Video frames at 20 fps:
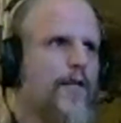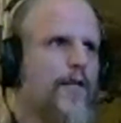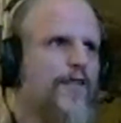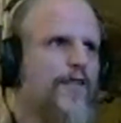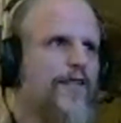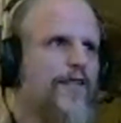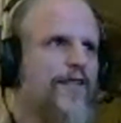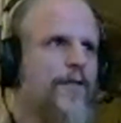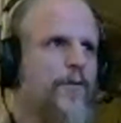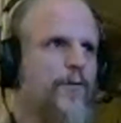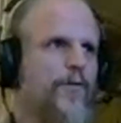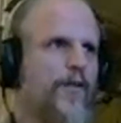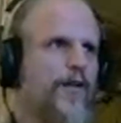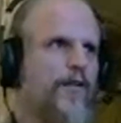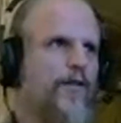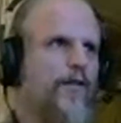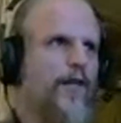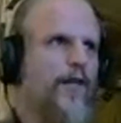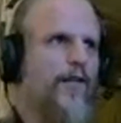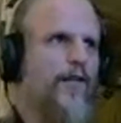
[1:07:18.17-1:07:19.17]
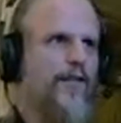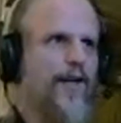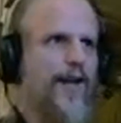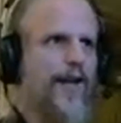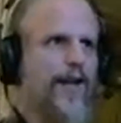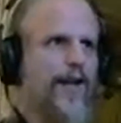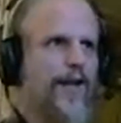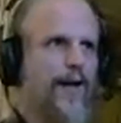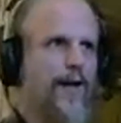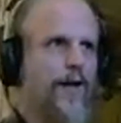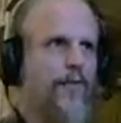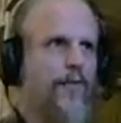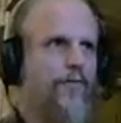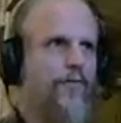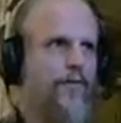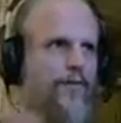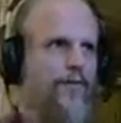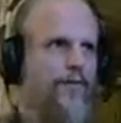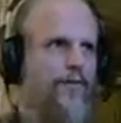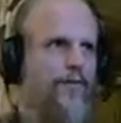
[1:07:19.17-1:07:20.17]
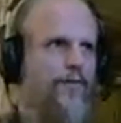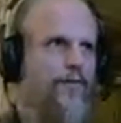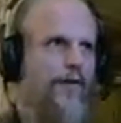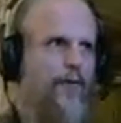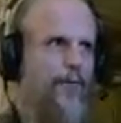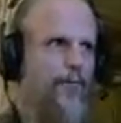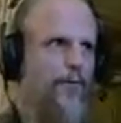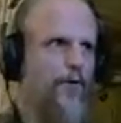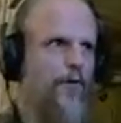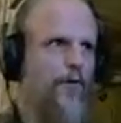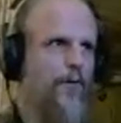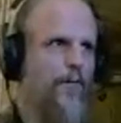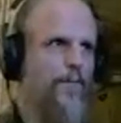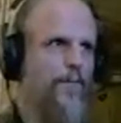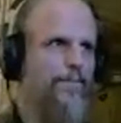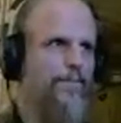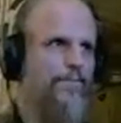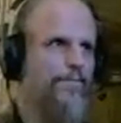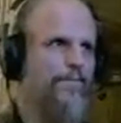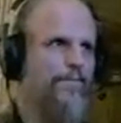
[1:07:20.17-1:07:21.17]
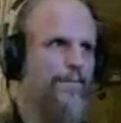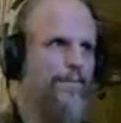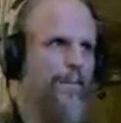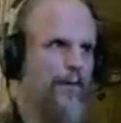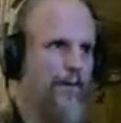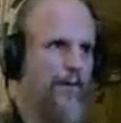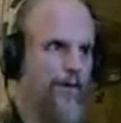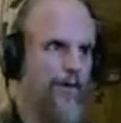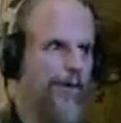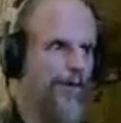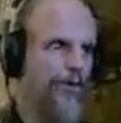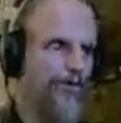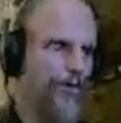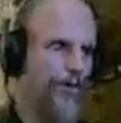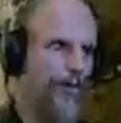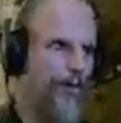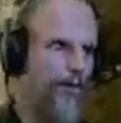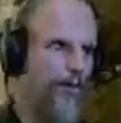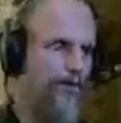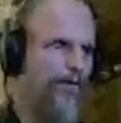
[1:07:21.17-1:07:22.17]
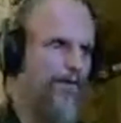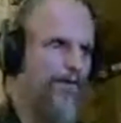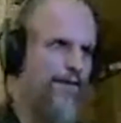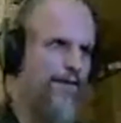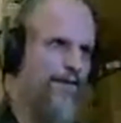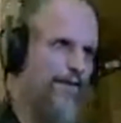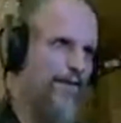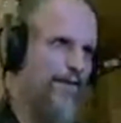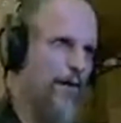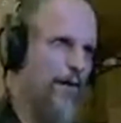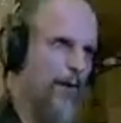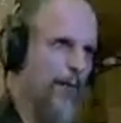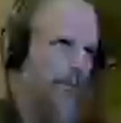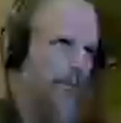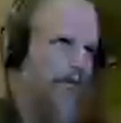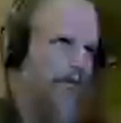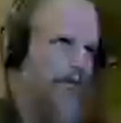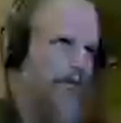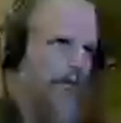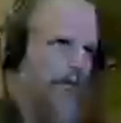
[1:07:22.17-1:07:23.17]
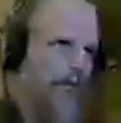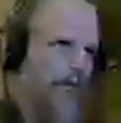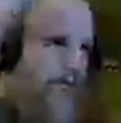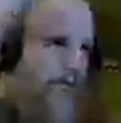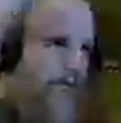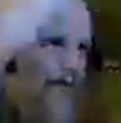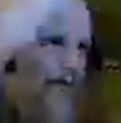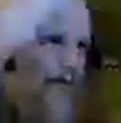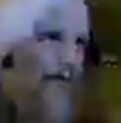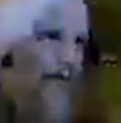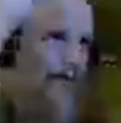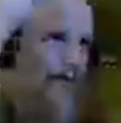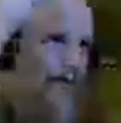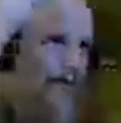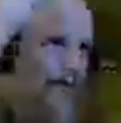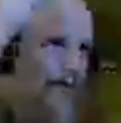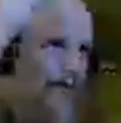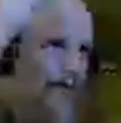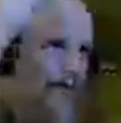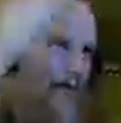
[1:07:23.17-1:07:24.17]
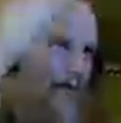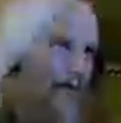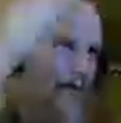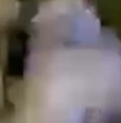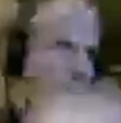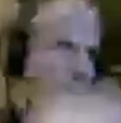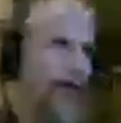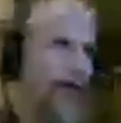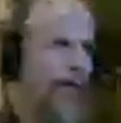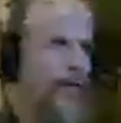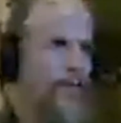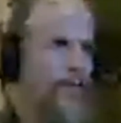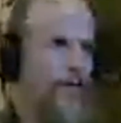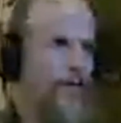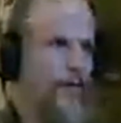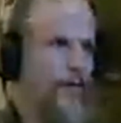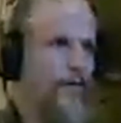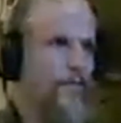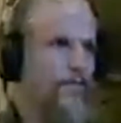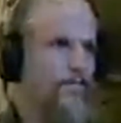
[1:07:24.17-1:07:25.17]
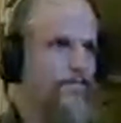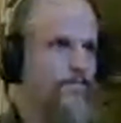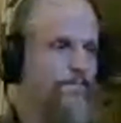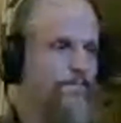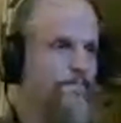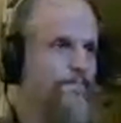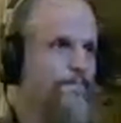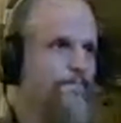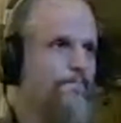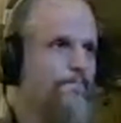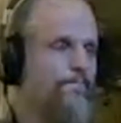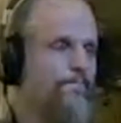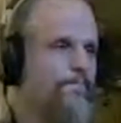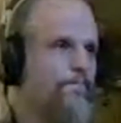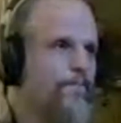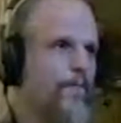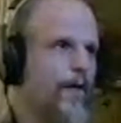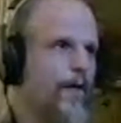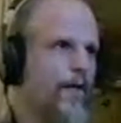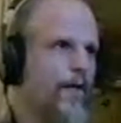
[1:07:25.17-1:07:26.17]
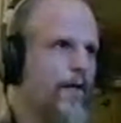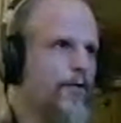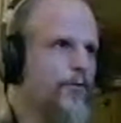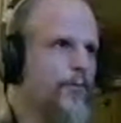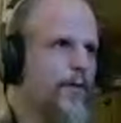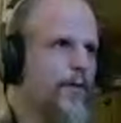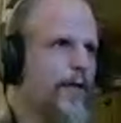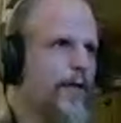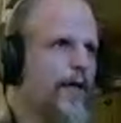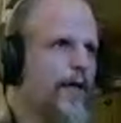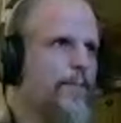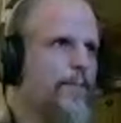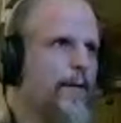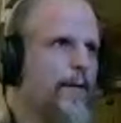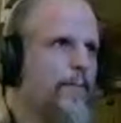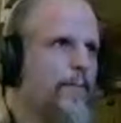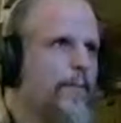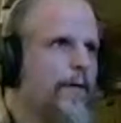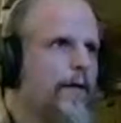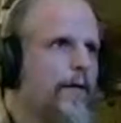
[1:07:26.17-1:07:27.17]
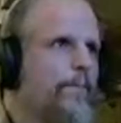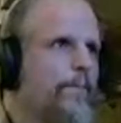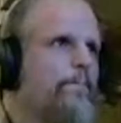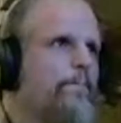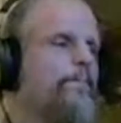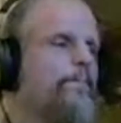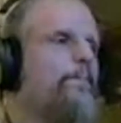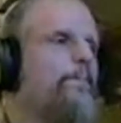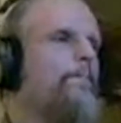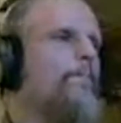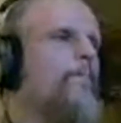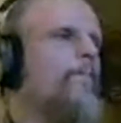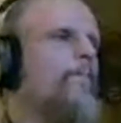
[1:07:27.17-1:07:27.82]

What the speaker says: But as soon as I seen those headlights, I got off to the side of the road by the guardrail around this curve going uphill. And that's where that guy picked me up.